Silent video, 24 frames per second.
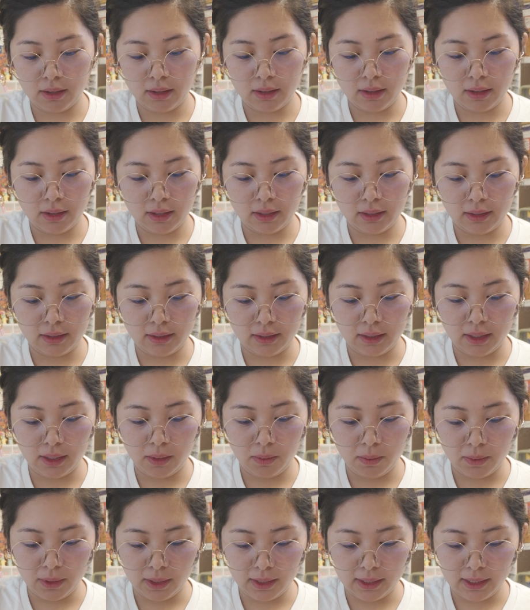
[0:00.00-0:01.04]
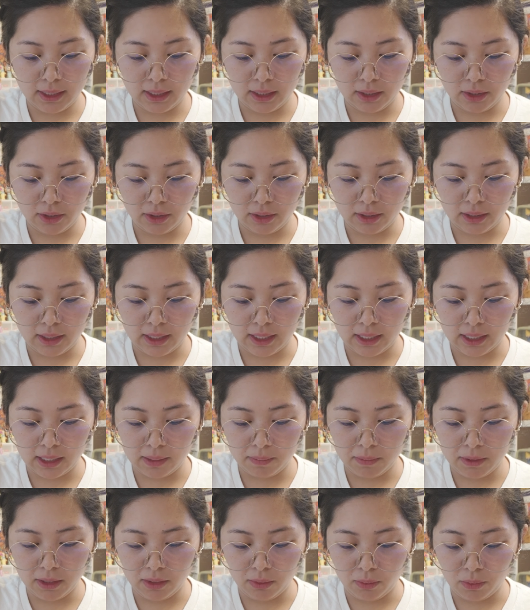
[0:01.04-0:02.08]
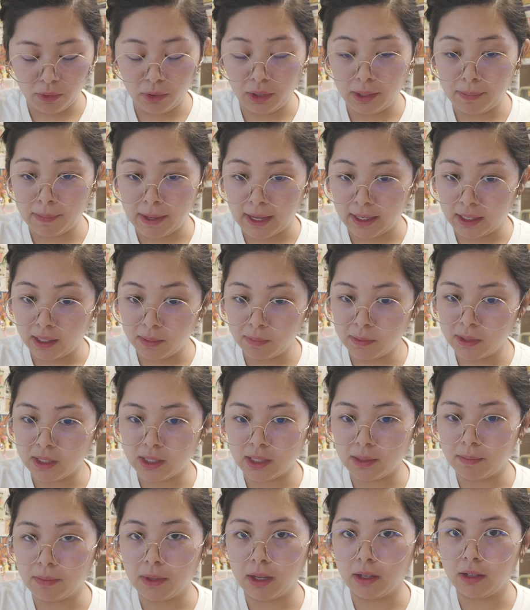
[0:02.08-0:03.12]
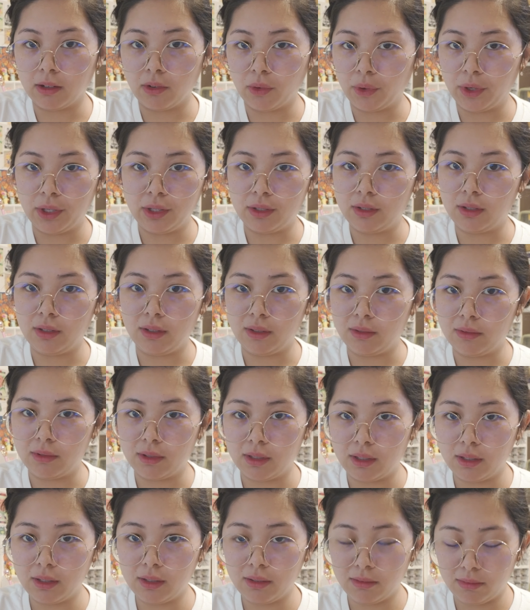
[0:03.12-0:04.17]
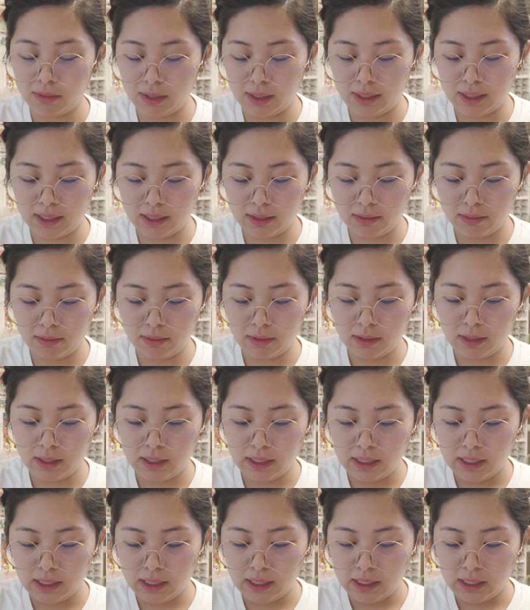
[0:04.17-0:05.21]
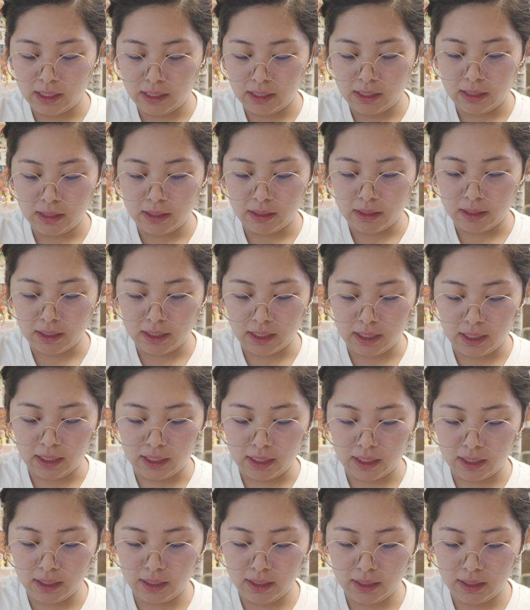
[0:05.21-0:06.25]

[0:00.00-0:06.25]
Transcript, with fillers: let's see what they look like. I'm gonna roll it back up because I'm not going to use this right now. Aya,